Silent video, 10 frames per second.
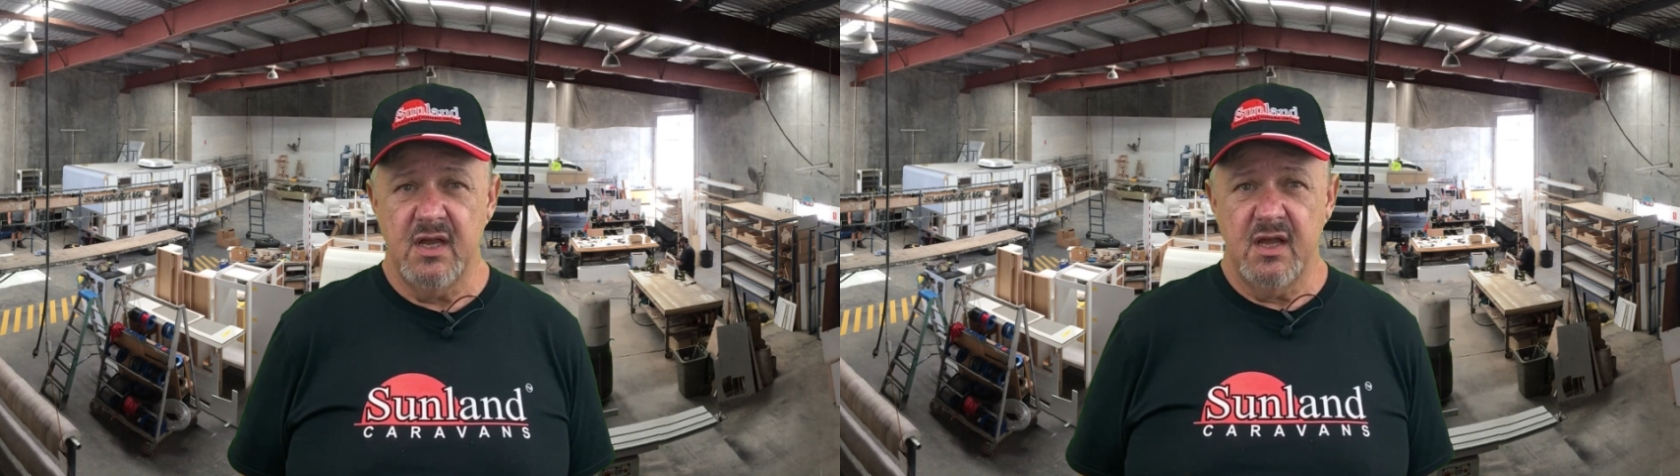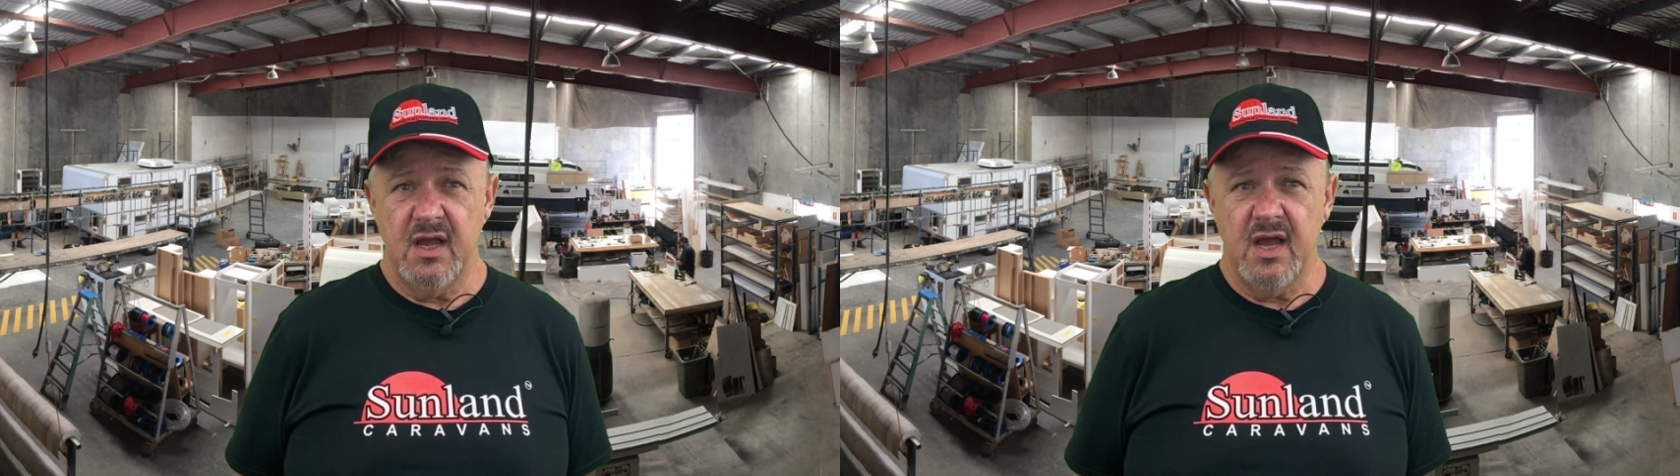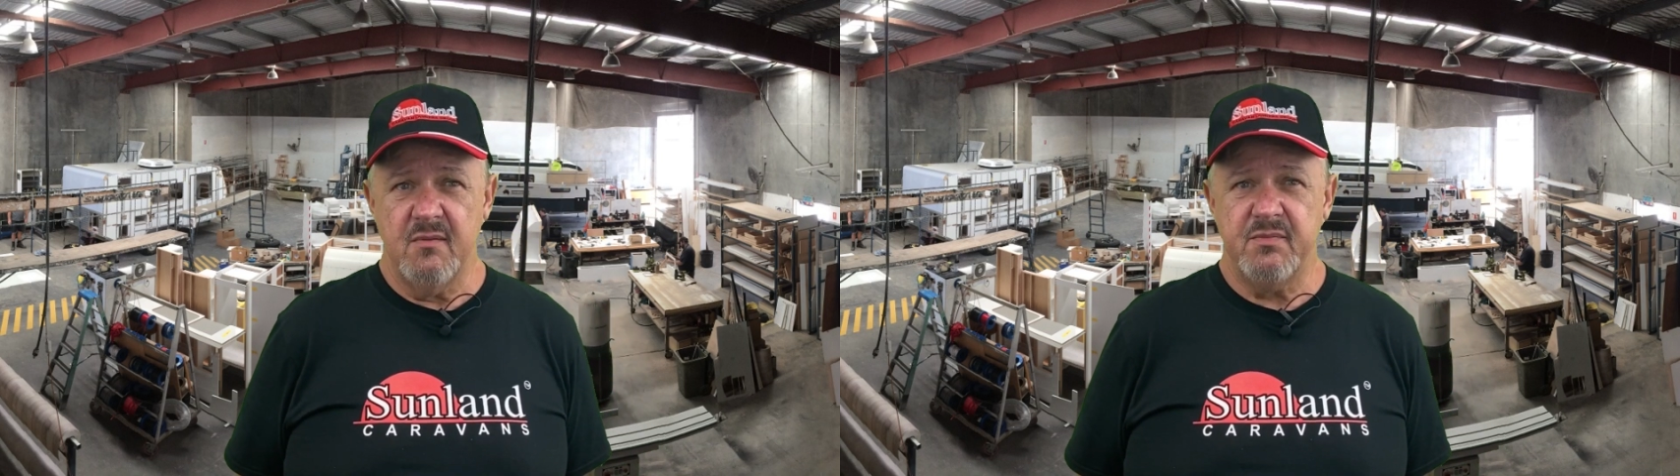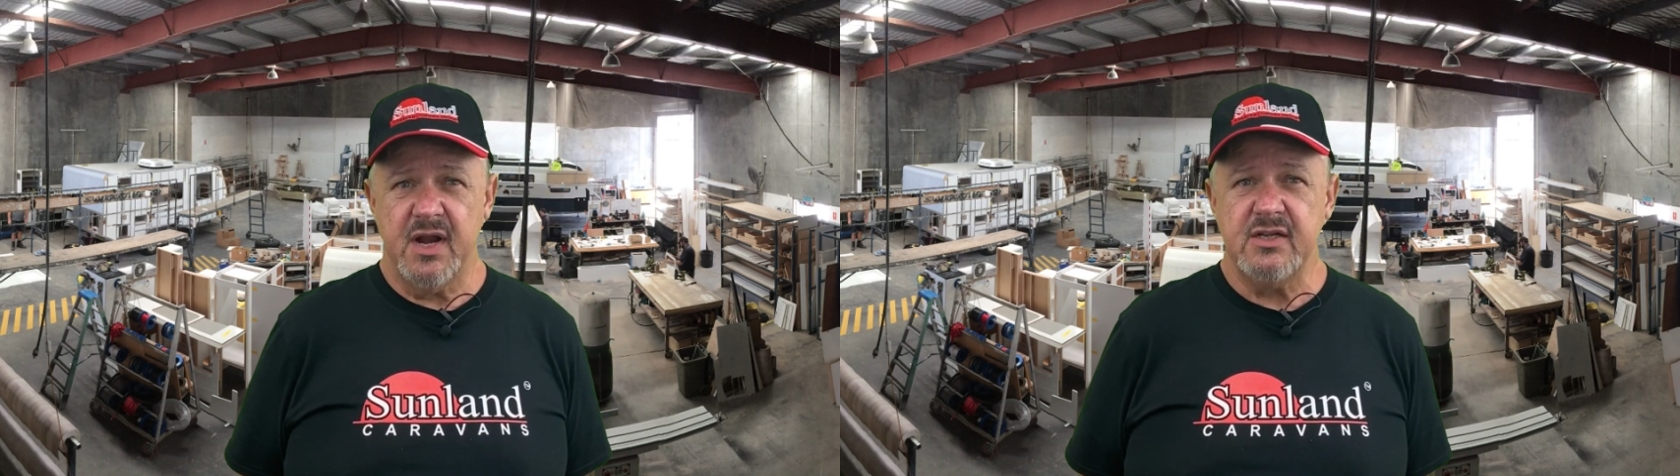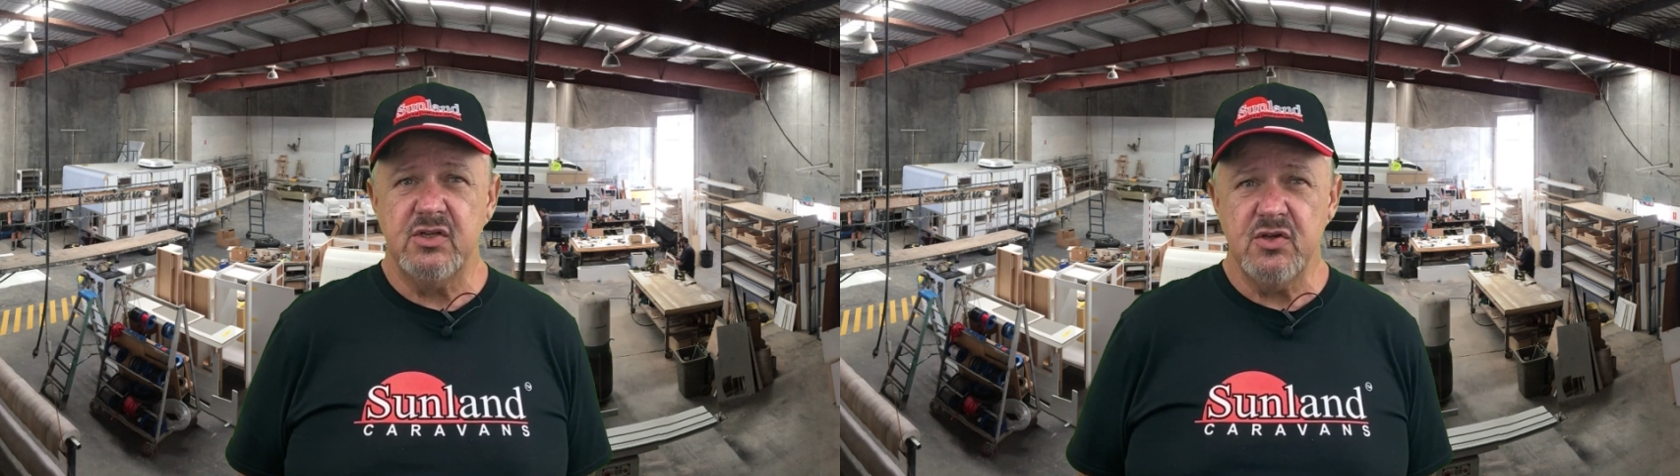But
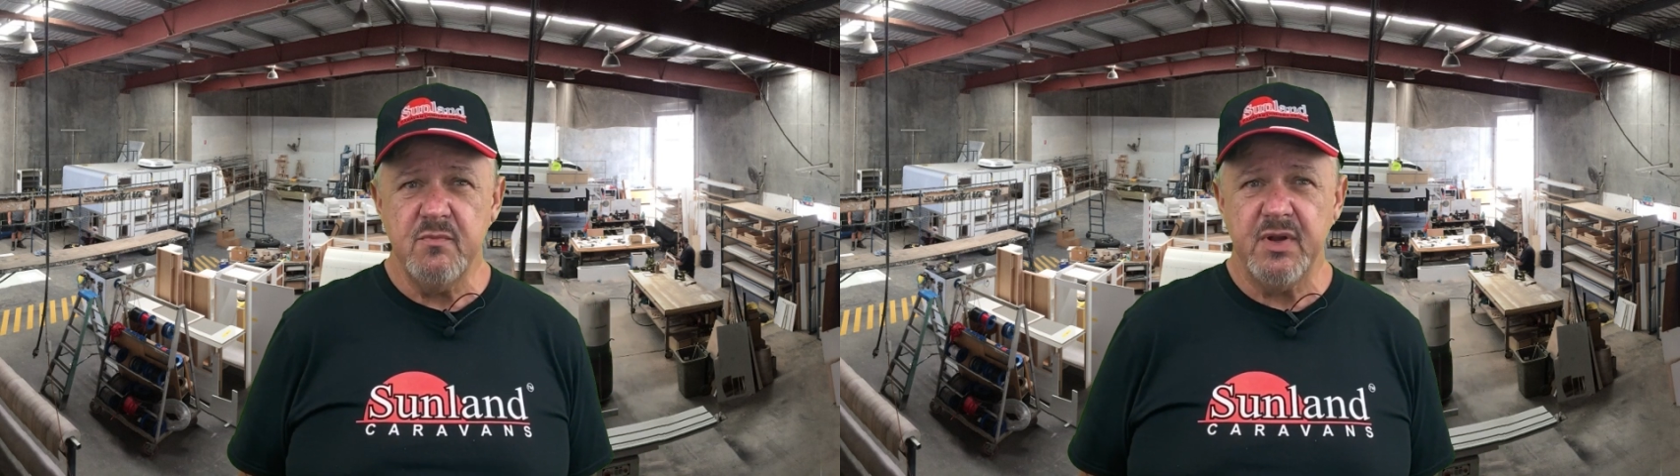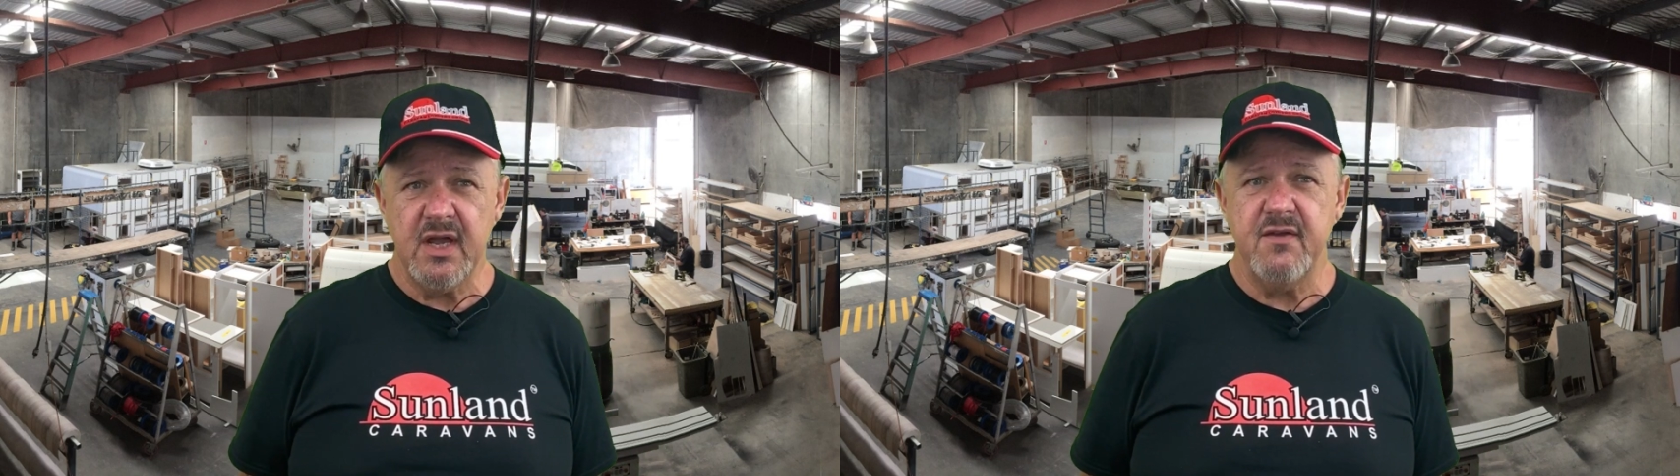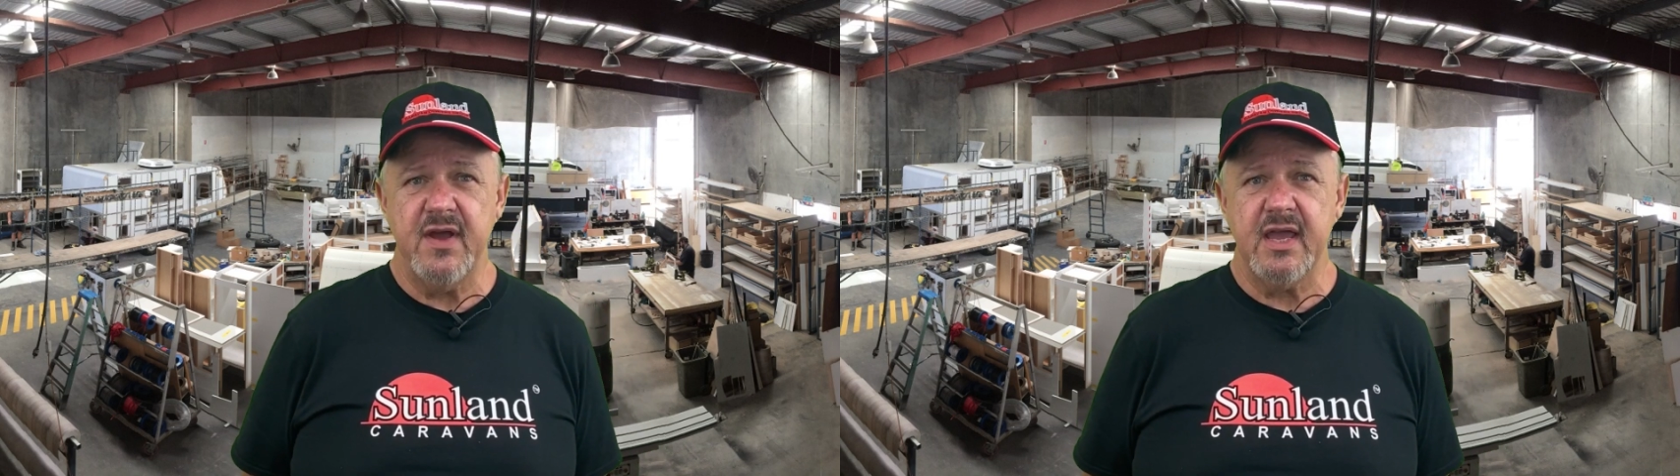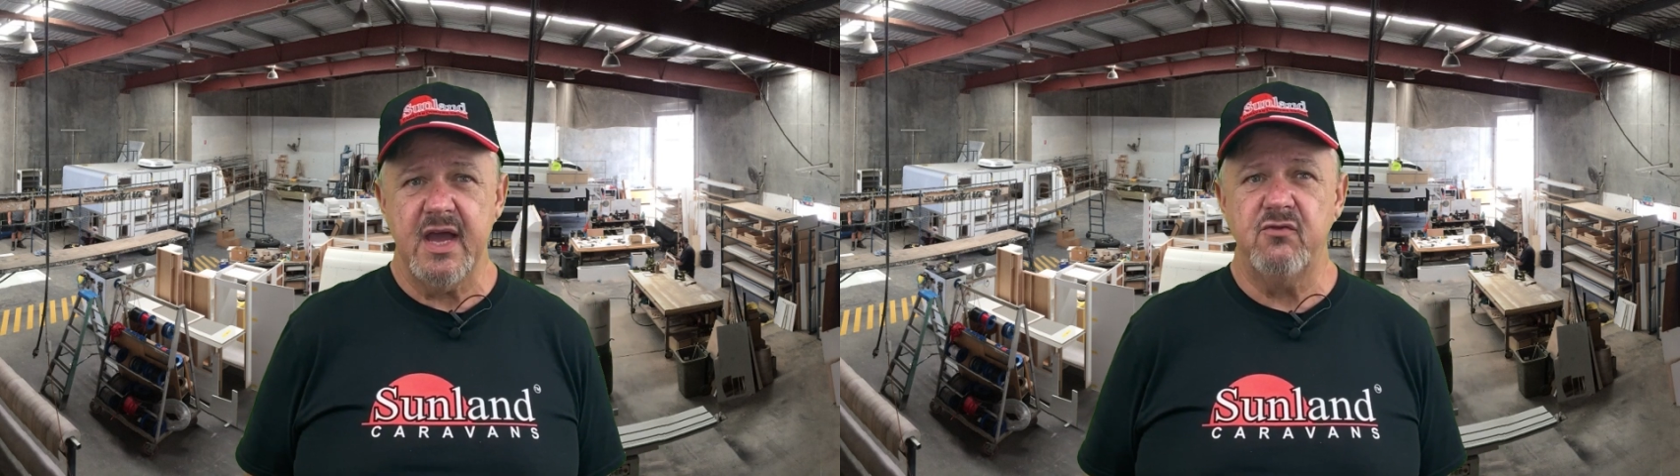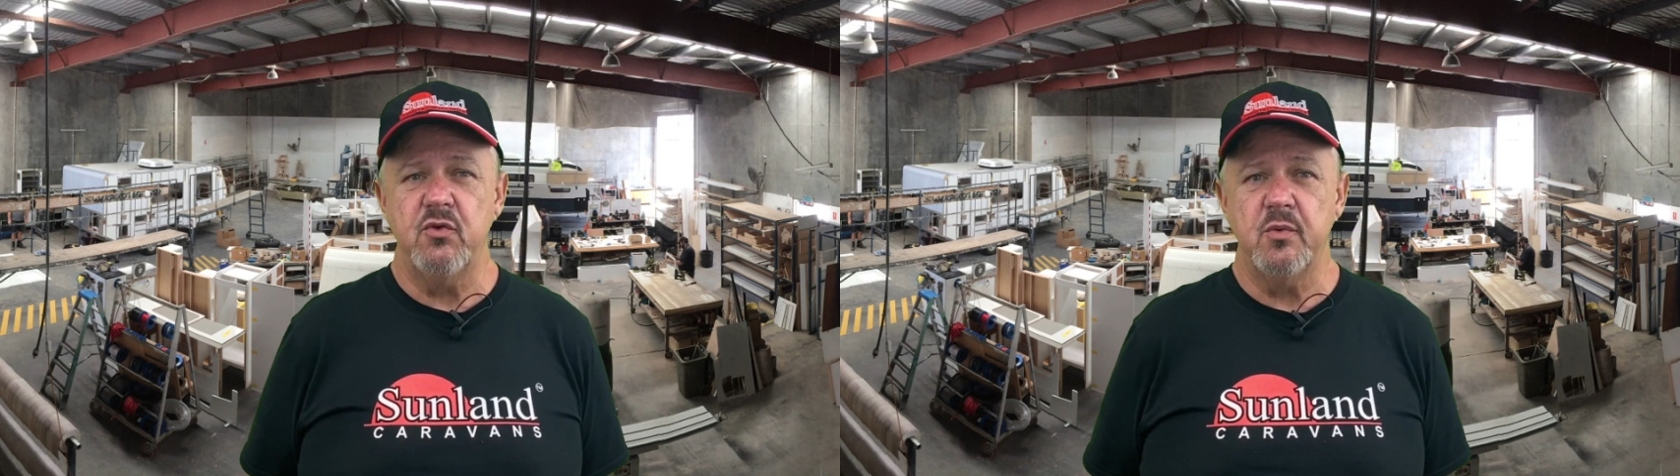I do believe our
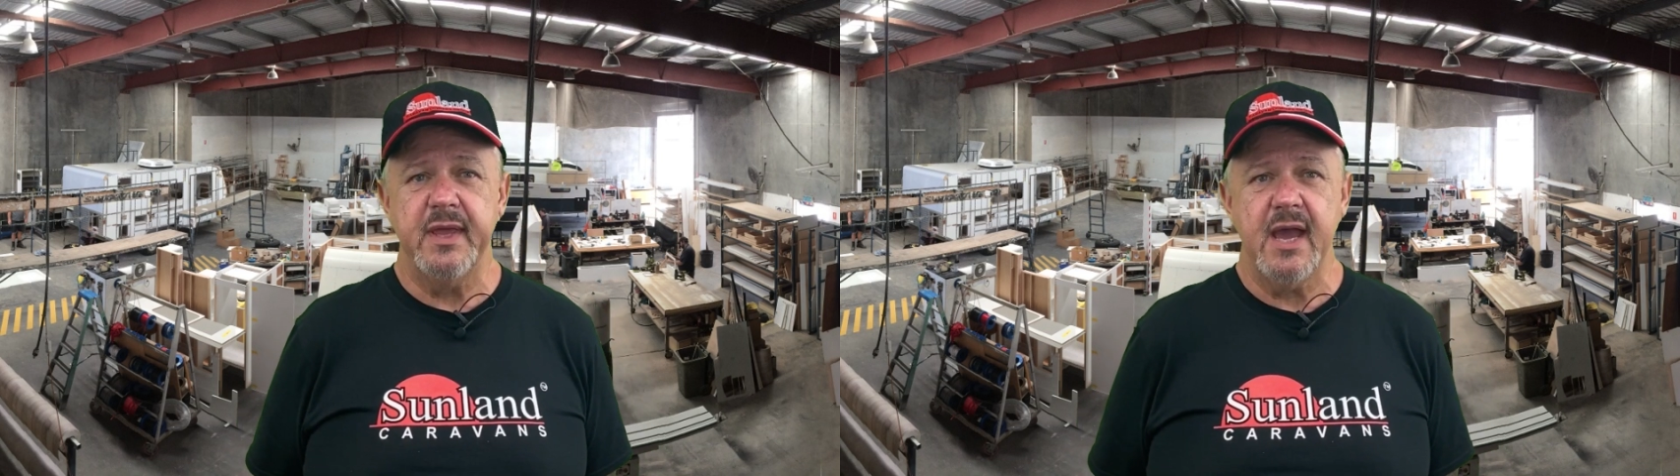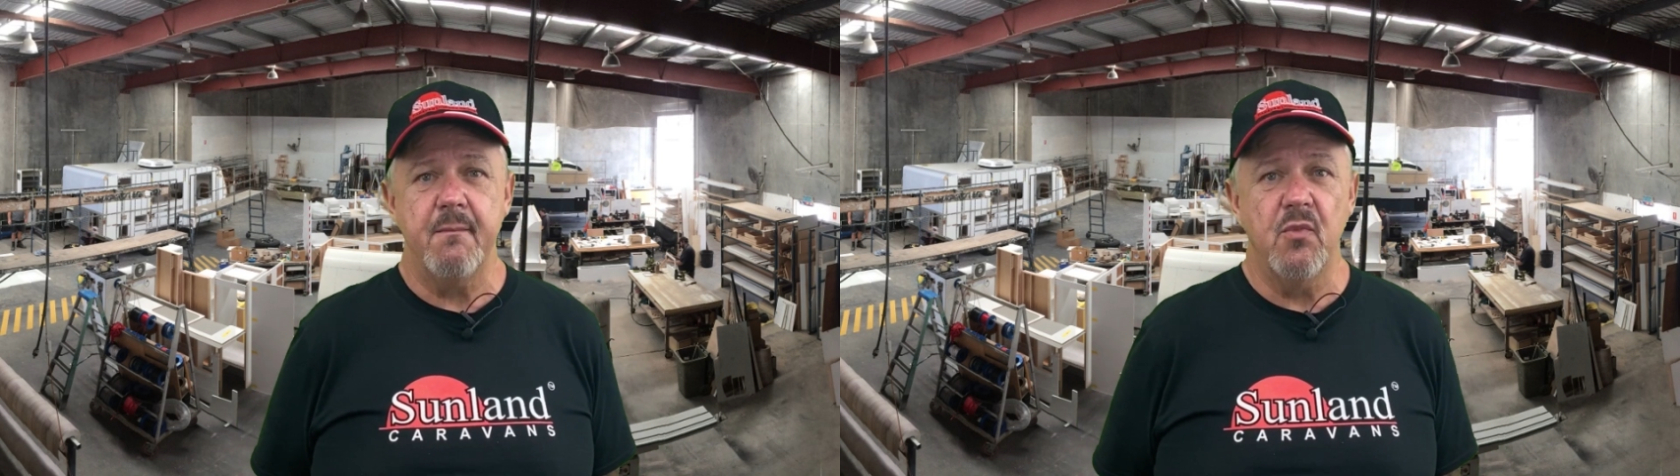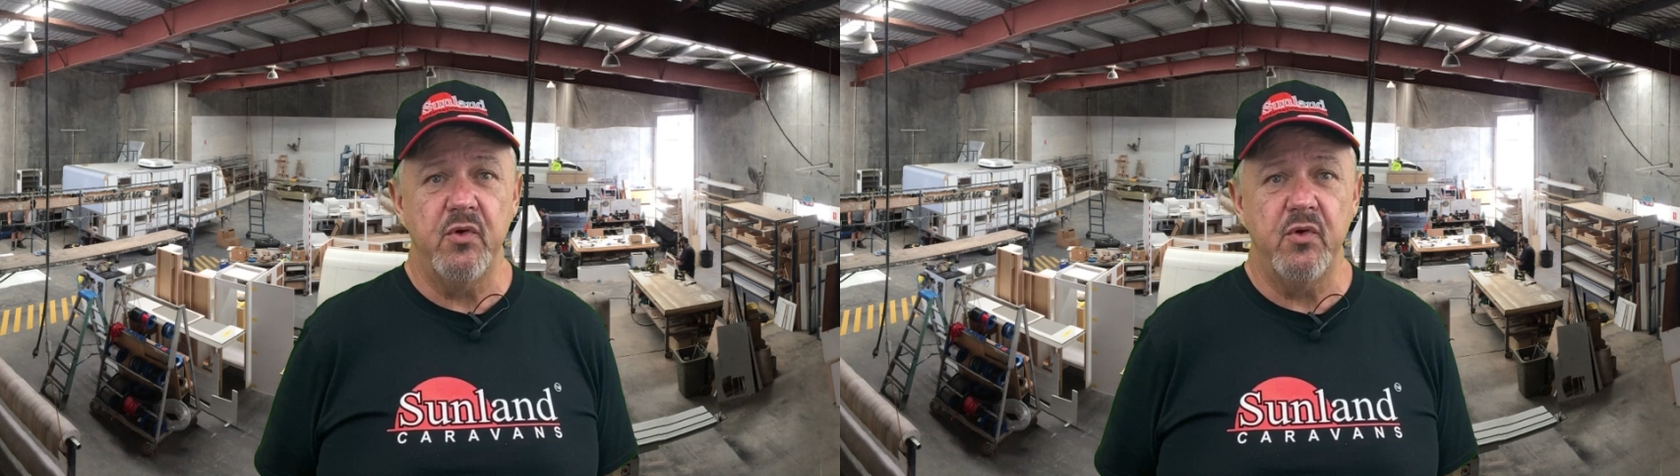country will become more